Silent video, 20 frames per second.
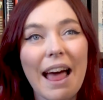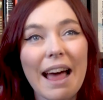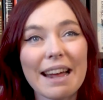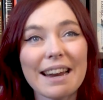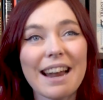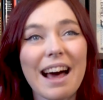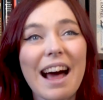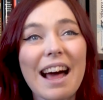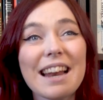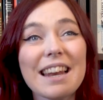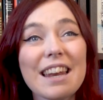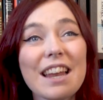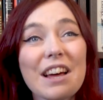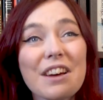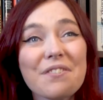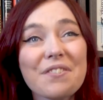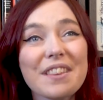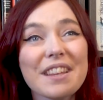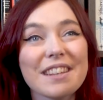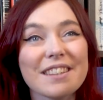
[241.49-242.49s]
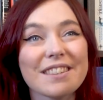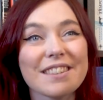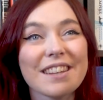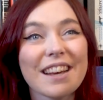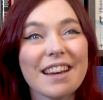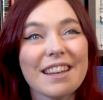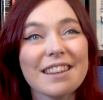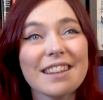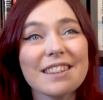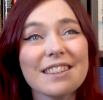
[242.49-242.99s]
And I love this.
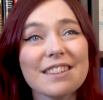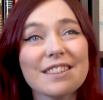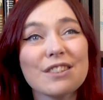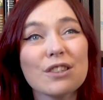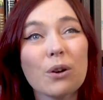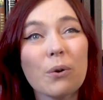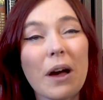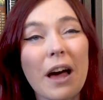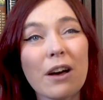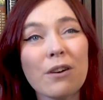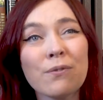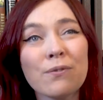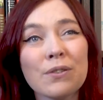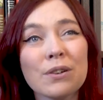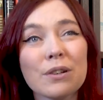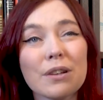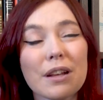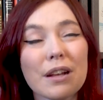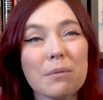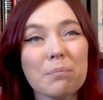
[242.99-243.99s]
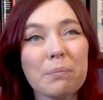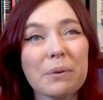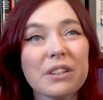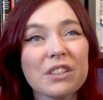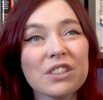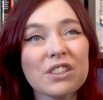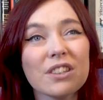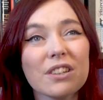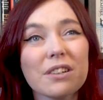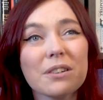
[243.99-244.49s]
This is so helpful.
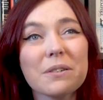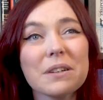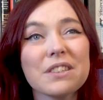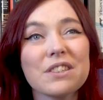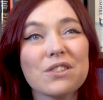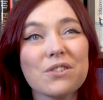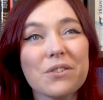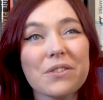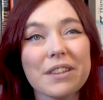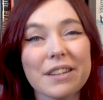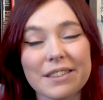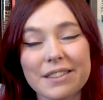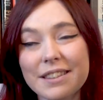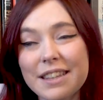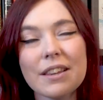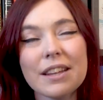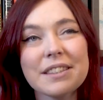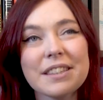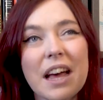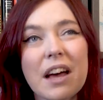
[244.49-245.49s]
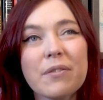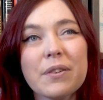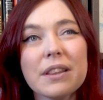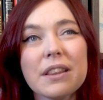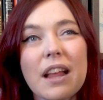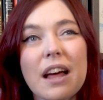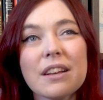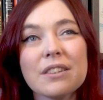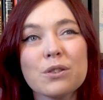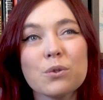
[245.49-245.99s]
Books should always do this. Let's have a
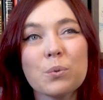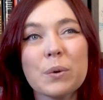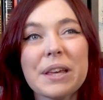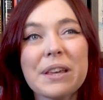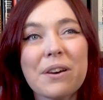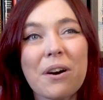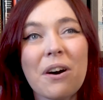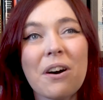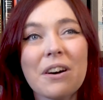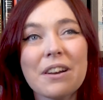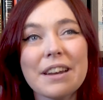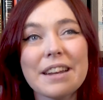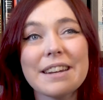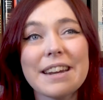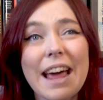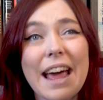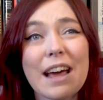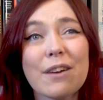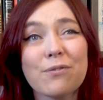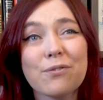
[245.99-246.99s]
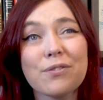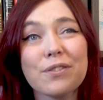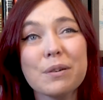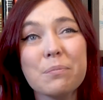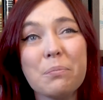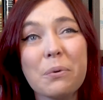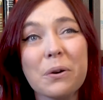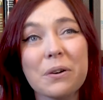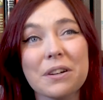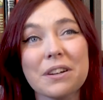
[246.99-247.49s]
last week on in every
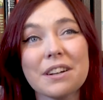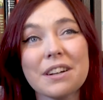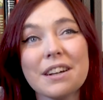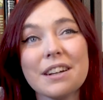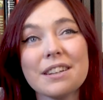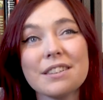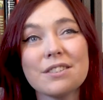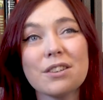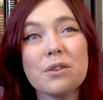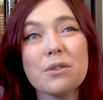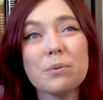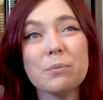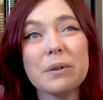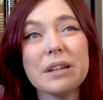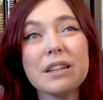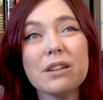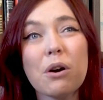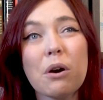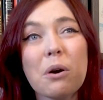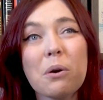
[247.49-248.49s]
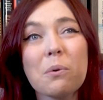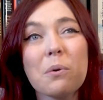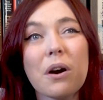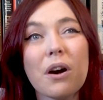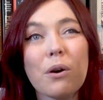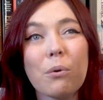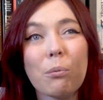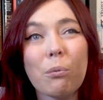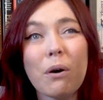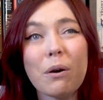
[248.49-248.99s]
book so that we know
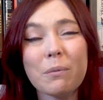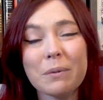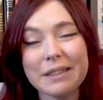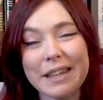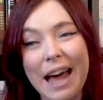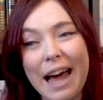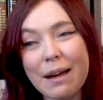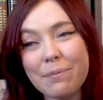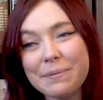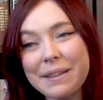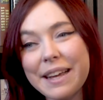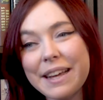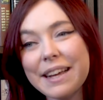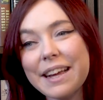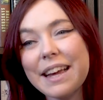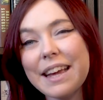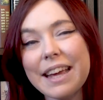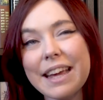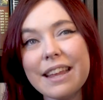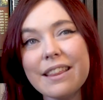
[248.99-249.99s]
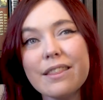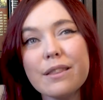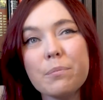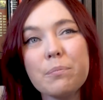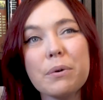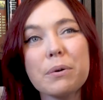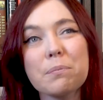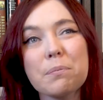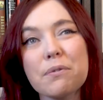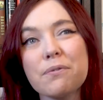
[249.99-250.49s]
what was happening in the
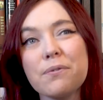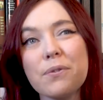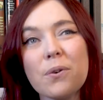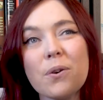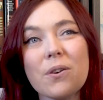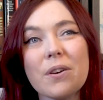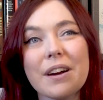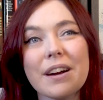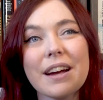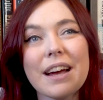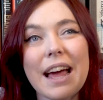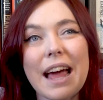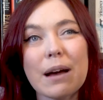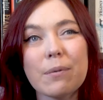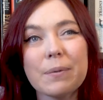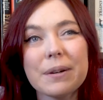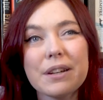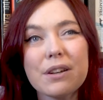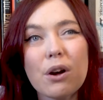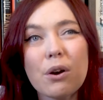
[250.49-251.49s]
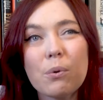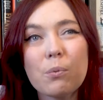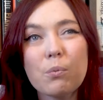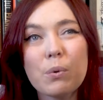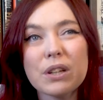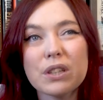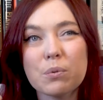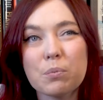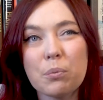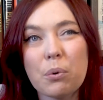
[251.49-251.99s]
book before and we know
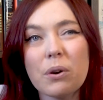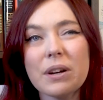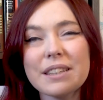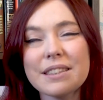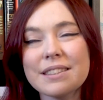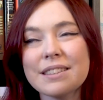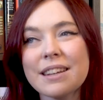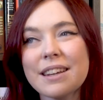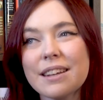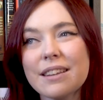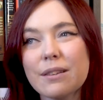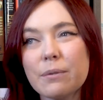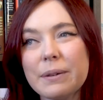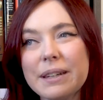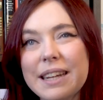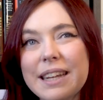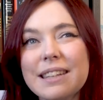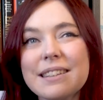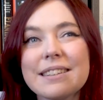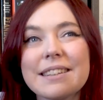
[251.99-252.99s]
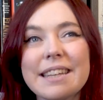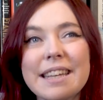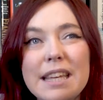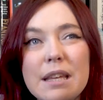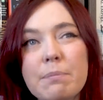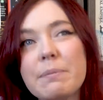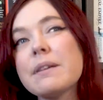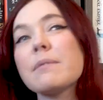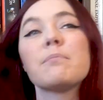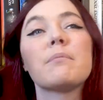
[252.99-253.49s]
which points that we need to
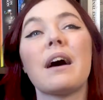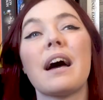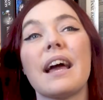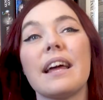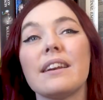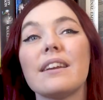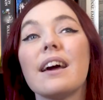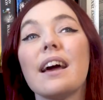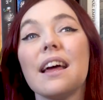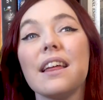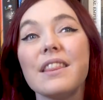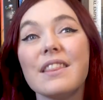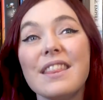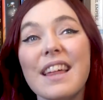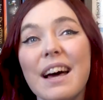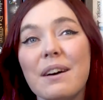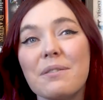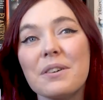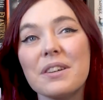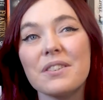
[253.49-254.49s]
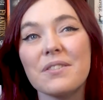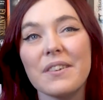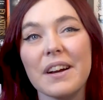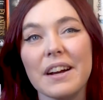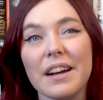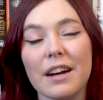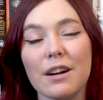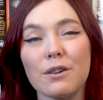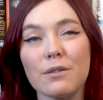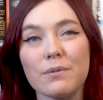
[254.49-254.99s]
keep in mind. That was
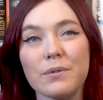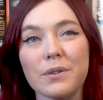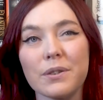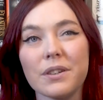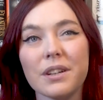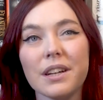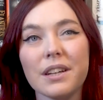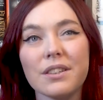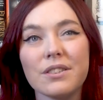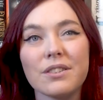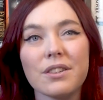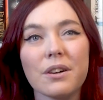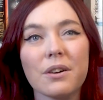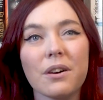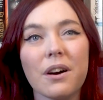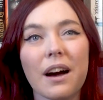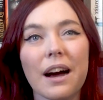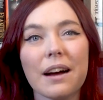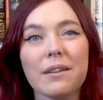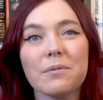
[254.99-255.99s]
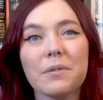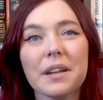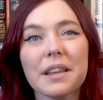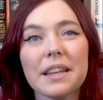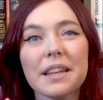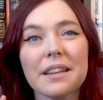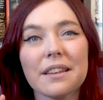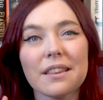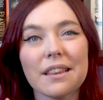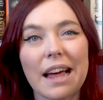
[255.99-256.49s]
very helpful. So I
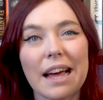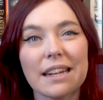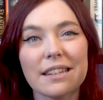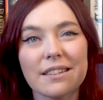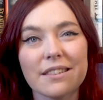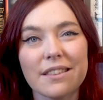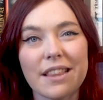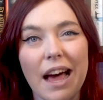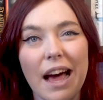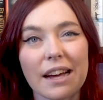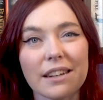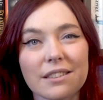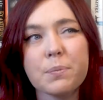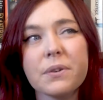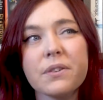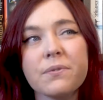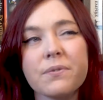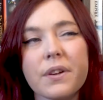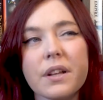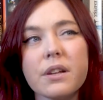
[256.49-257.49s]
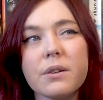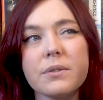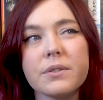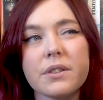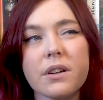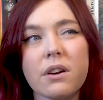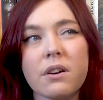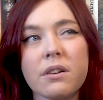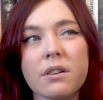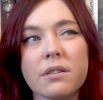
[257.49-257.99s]
really liked that. The book follows
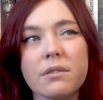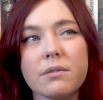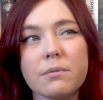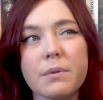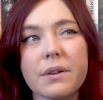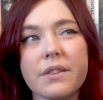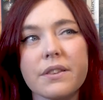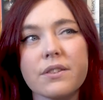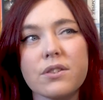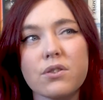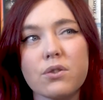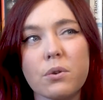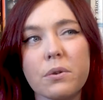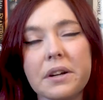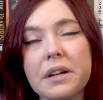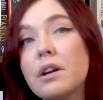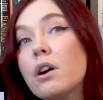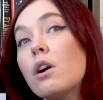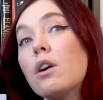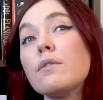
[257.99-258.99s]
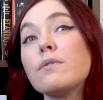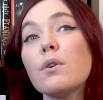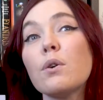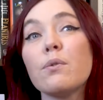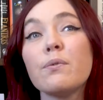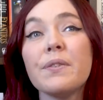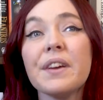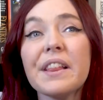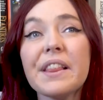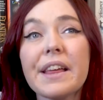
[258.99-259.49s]
on with the story of
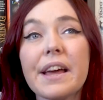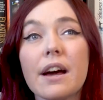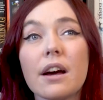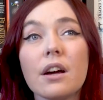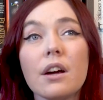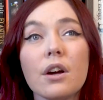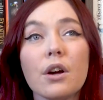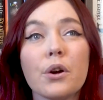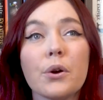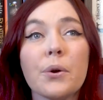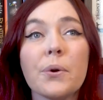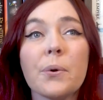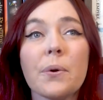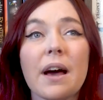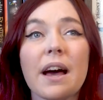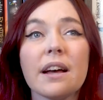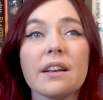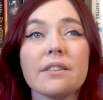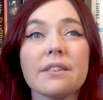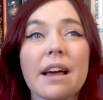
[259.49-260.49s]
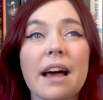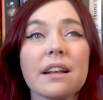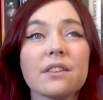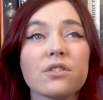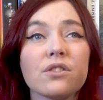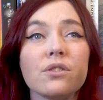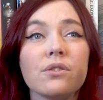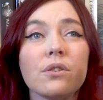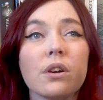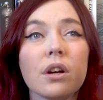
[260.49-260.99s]
Ophelia, who has had
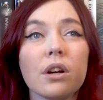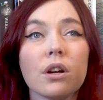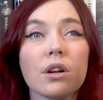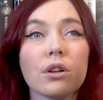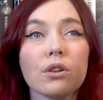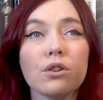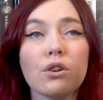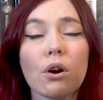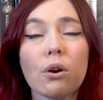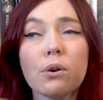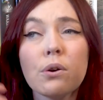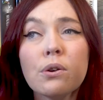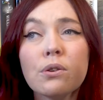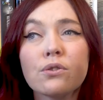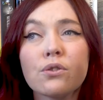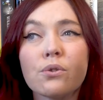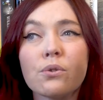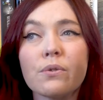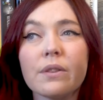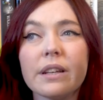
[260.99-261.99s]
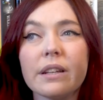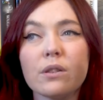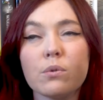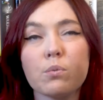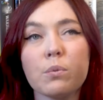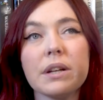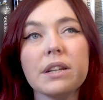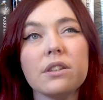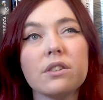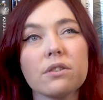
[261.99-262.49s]
to go to these
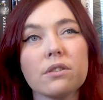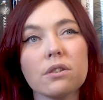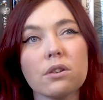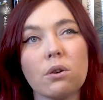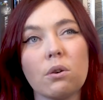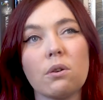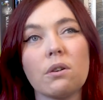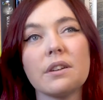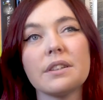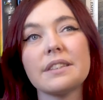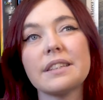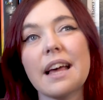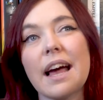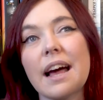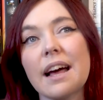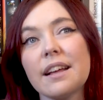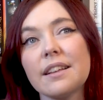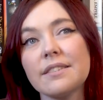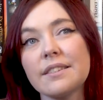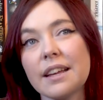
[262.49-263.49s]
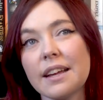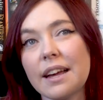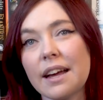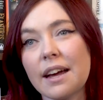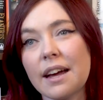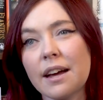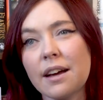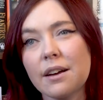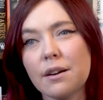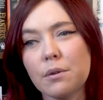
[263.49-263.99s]
winter courts as
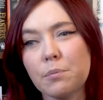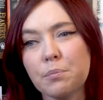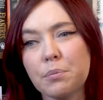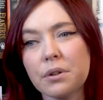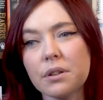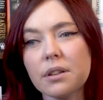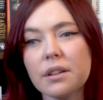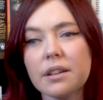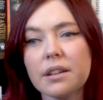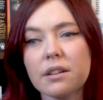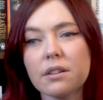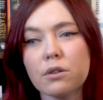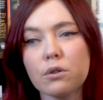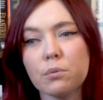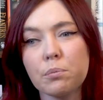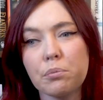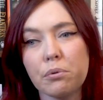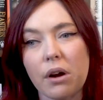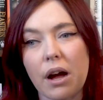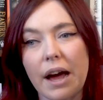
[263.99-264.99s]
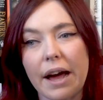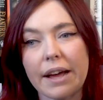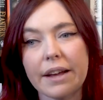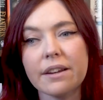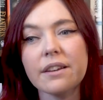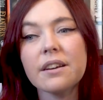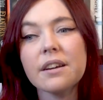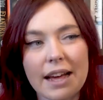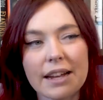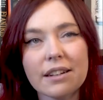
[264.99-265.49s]
a political
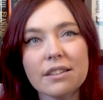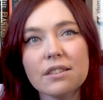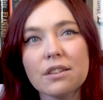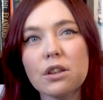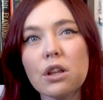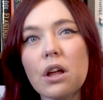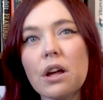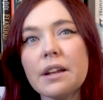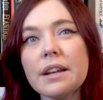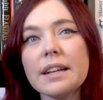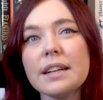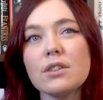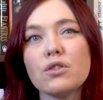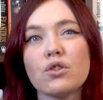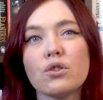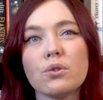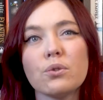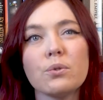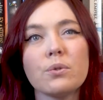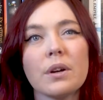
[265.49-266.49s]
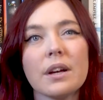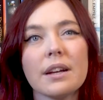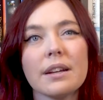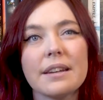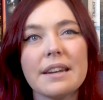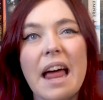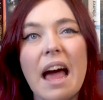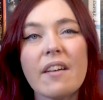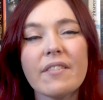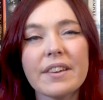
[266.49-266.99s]
bride and is learning to
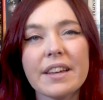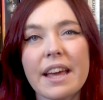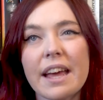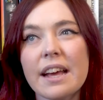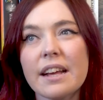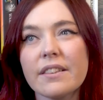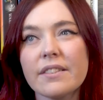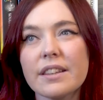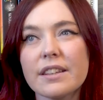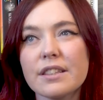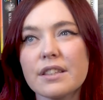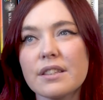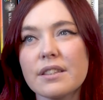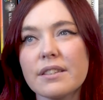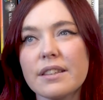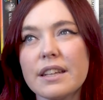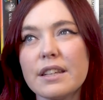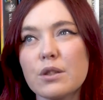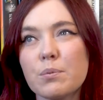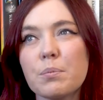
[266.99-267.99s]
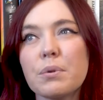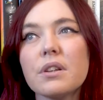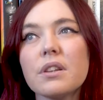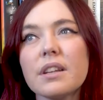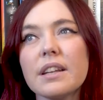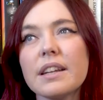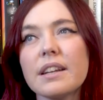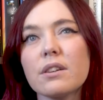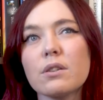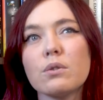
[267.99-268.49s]
navigate these
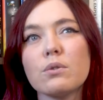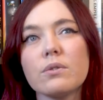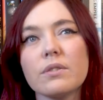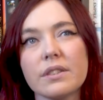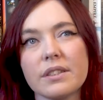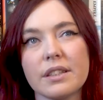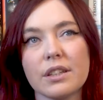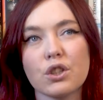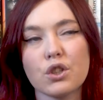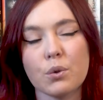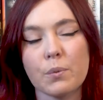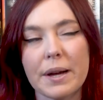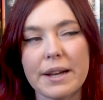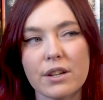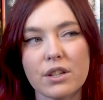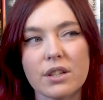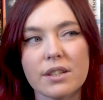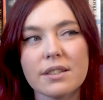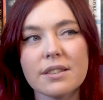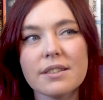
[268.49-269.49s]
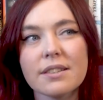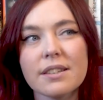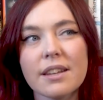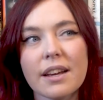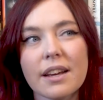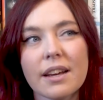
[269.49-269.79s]
political situations.